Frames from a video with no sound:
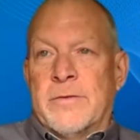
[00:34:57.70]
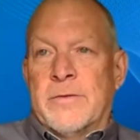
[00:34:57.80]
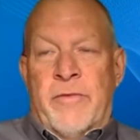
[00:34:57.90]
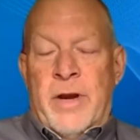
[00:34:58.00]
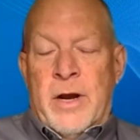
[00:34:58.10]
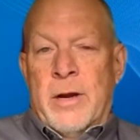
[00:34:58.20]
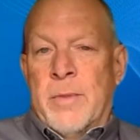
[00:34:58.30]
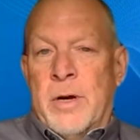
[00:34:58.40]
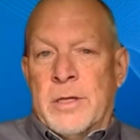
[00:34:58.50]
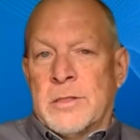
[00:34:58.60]
That's
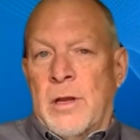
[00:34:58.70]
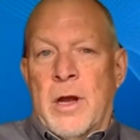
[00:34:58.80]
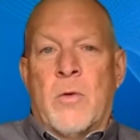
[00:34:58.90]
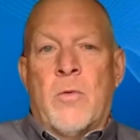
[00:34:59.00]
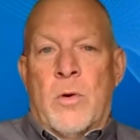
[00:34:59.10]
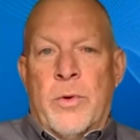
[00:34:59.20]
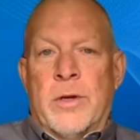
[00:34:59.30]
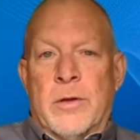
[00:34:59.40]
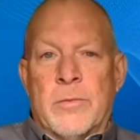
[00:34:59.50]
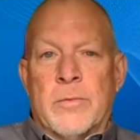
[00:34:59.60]
very much like what
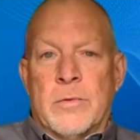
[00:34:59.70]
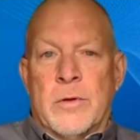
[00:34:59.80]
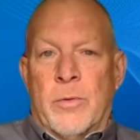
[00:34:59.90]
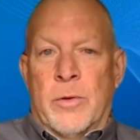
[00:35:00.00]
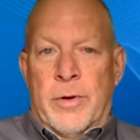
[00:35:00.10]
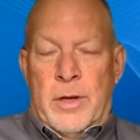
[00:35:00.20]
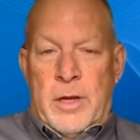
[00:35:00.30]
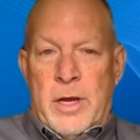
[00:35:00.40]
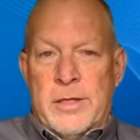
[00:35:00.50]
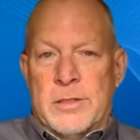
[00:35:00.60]
we do. We're
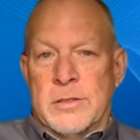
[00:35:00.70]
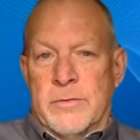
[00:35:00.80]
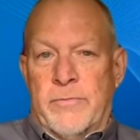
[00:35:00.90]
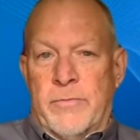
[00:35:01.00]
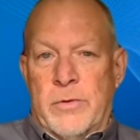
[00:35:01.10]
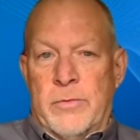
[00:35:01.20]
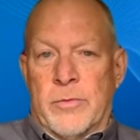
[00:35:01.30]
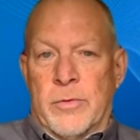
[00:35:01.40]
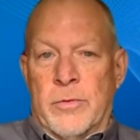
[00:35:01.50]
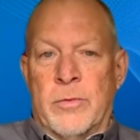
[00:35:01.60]
running cases of
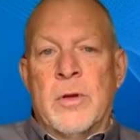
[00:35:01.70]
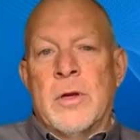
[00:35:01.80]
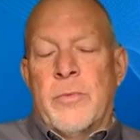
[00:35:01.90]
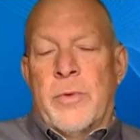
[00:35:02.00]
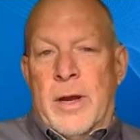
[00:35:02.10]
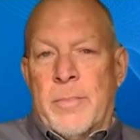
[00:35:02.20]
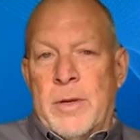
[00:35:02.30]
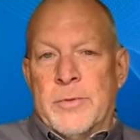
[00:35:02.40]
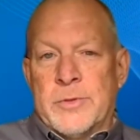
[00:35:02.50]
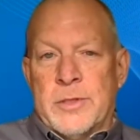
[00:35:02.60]
food through. We
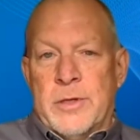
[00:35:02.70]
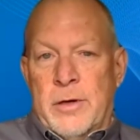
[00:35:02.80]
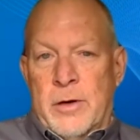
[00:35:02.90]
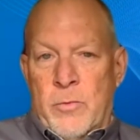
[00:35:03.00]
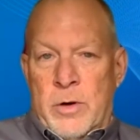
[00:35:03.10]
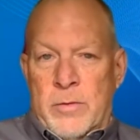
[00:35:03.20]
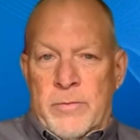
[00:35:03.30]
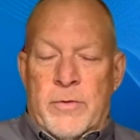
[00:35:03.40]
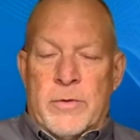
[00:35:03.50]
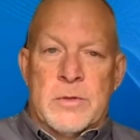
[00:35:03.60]
got people sitting there,
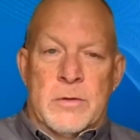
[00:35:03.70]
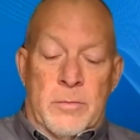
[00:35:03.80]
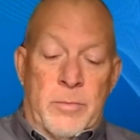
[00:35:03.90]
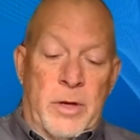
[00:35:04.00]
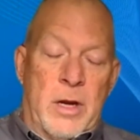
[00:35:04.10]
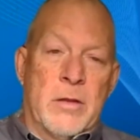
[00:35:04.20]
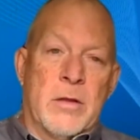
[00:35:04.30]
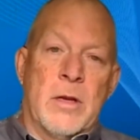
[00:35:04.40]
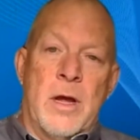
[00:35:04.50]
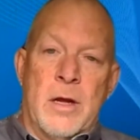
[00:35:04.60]
at the
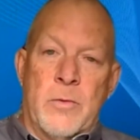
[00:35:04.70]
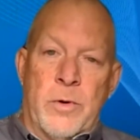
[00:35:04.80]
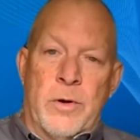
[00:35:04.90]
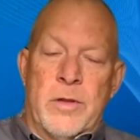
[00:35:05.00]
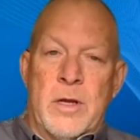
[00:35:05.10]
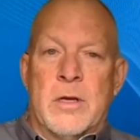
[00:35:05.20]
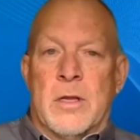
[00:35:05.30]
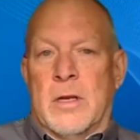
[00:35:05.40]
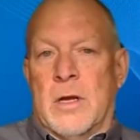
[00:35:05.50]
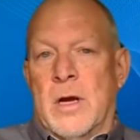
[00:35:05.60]
beginning of the line, one at the
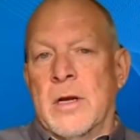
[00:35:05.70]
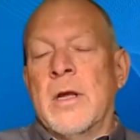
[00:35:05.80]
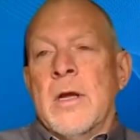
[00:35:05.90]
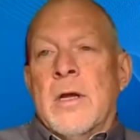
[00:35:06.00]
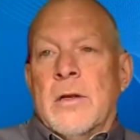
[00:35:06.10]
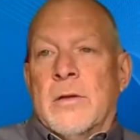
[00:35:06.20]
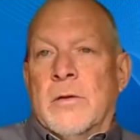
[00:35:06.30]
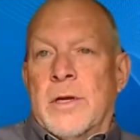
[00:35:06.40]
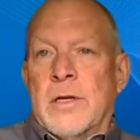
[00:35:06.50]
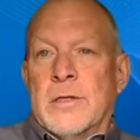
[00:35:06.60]
end of the line,
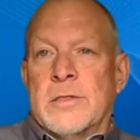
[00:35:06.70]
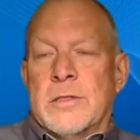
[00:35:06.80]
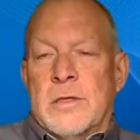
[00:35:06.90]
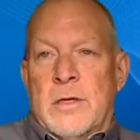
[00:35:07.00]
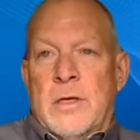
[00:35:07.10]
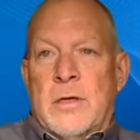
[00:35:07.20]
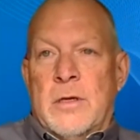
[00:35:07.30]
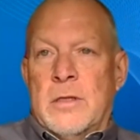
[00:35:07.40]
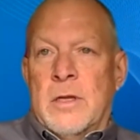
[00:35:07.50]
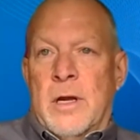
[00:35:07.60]
looking to
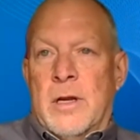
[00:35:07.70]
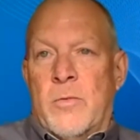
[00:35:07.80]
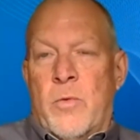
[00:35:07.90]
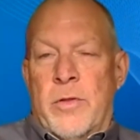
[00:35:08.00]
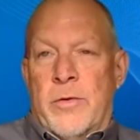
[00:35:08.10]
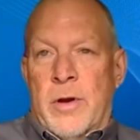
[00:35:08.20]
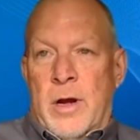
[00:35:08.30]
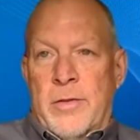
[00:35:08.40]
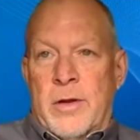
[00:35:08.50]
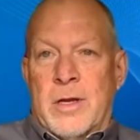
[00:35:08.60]
see that whether
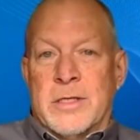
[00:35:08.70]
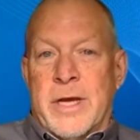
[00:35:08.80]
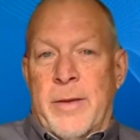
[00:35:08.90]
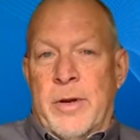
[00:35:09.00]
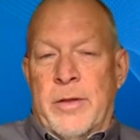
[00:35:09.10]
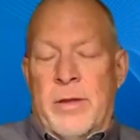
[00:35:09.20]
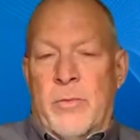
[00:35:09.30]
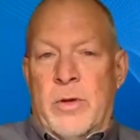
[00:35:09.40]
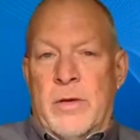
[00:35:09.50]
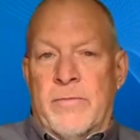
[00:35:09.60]
or not the contaminant
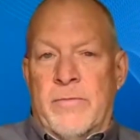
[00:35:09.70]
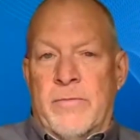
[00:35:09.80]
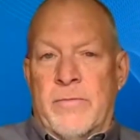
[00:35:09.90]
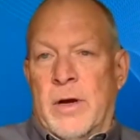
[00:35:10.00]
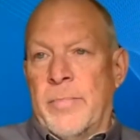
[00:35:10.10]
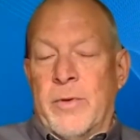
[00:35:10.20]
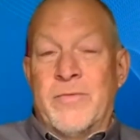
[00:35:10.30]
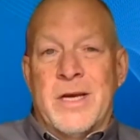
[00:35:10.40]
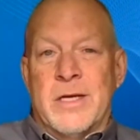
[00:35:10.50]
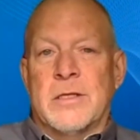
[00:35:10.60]

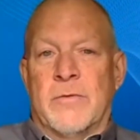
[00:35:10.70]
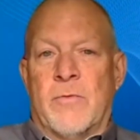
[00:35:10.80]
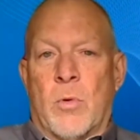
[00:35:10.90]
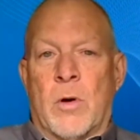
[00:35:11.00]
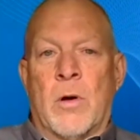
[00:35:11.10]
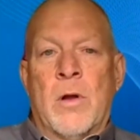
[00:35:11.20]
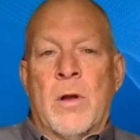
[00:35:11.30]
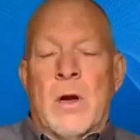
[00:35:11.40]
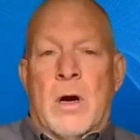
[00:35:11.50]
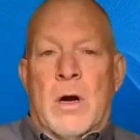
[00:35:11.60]
that we've tested
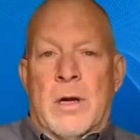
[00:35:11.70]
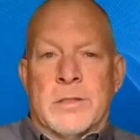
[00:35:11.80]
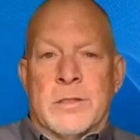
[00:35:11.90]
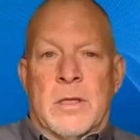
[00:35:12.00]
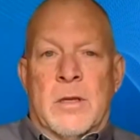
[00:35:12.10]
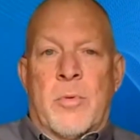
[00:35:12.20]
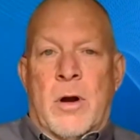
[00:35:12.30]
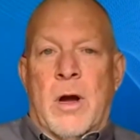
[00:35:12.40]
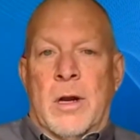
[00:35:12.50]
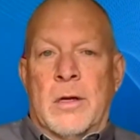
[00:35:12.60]
for is in
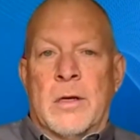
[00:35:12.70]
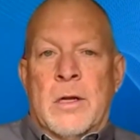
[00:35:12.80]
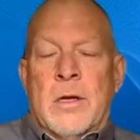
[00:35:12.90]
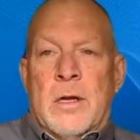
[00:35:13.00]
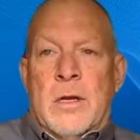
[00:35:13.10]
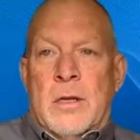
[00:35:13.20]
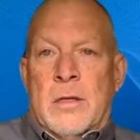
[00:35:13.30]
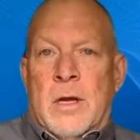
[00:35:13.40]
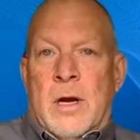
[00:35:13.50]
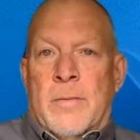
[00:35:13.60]
the product.
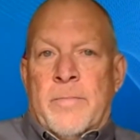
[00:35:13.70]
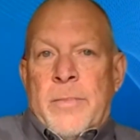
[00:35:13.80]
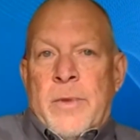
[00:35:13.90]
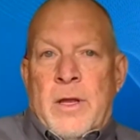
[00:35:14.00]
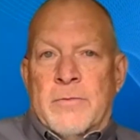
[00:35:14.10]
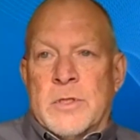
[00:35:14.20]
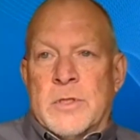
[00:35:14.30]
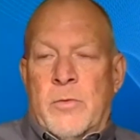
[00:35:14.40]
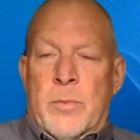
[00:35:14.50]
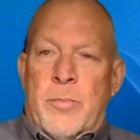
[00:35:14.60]
And if
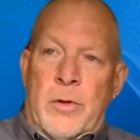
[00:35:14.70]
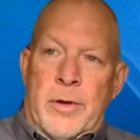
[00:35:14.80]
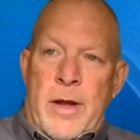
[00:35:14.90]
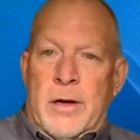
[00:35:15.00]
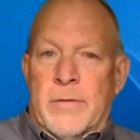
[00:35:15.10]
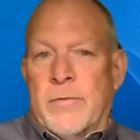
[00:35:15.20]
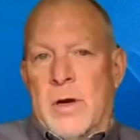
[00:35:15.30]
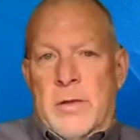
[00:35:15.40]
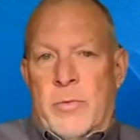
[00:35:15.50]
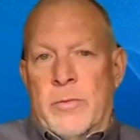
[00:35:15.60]
so, we pull it out.
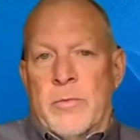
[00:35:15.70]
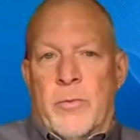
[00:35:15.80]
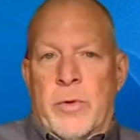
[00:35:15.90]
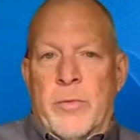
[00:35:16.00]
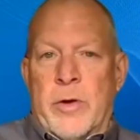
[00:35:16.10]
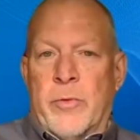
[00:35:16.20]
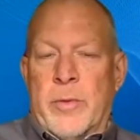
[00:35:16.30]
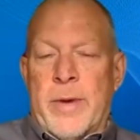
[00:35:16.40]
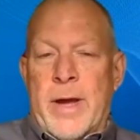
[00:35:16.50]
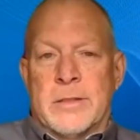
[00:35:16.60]
If not, we
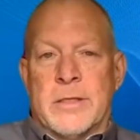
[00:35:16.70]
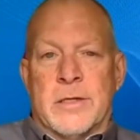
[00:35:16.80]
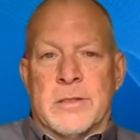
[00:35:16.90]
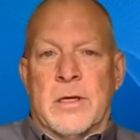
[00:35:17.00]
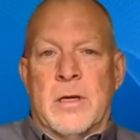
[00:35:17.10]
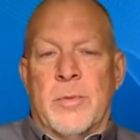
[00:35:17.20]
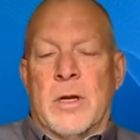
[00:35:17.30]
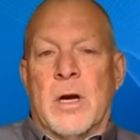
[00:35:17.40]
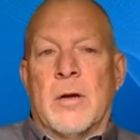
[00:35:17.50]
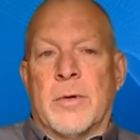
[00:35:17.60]
repalletize it and
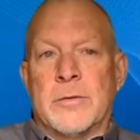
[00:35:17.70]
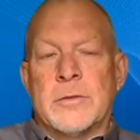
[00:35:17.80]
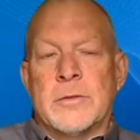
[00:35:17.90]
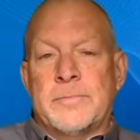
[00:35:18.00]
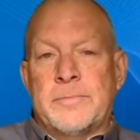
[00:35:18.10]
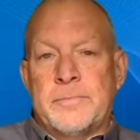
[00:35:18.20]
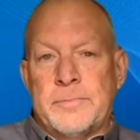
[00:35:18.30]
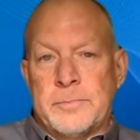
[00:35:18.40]
keep it in commerce.